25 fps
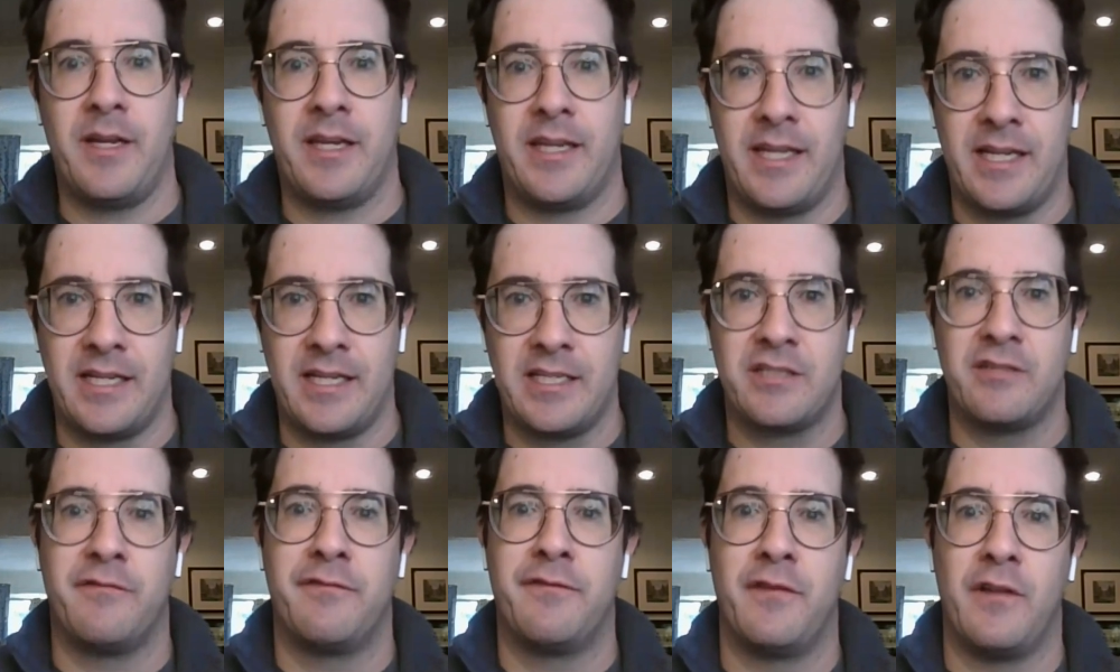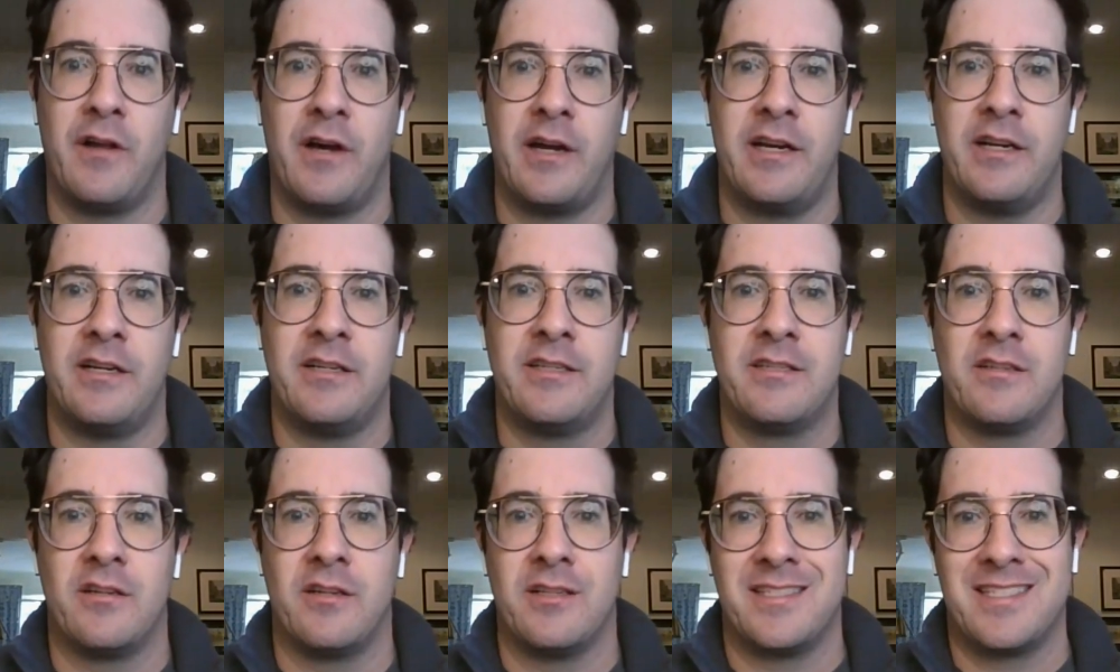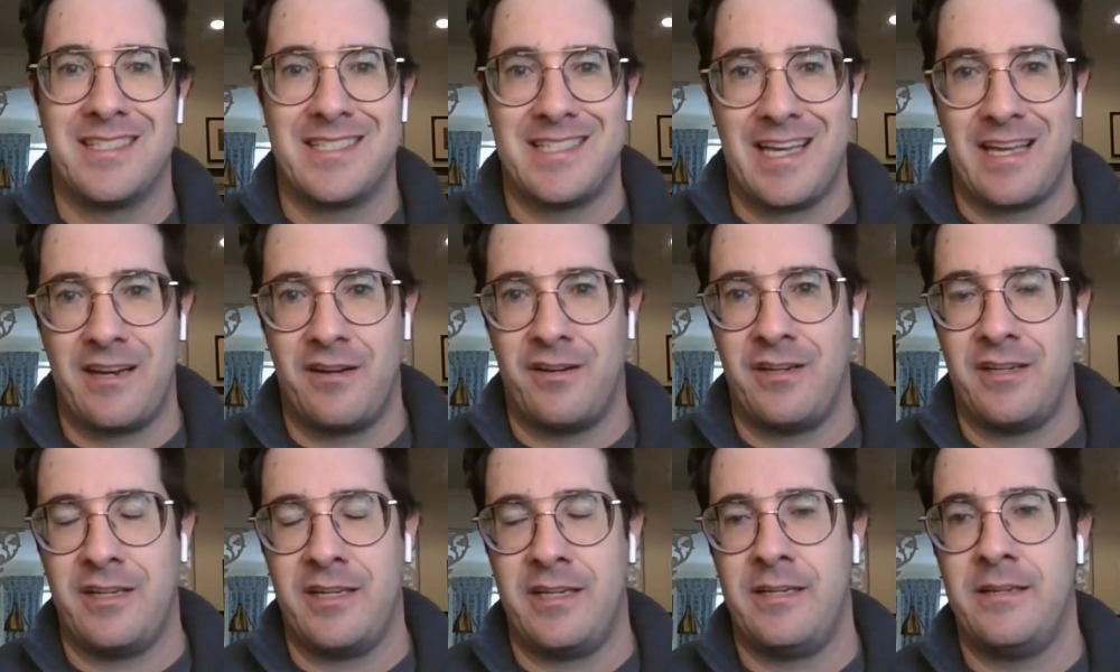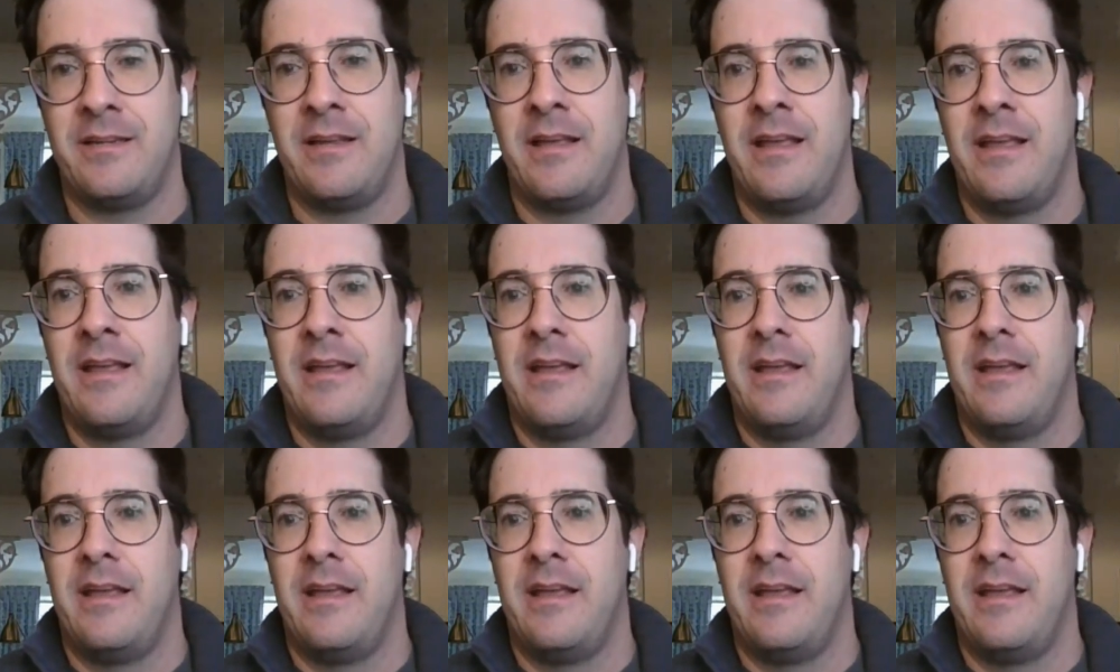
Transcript: against the Flyers on Saturday.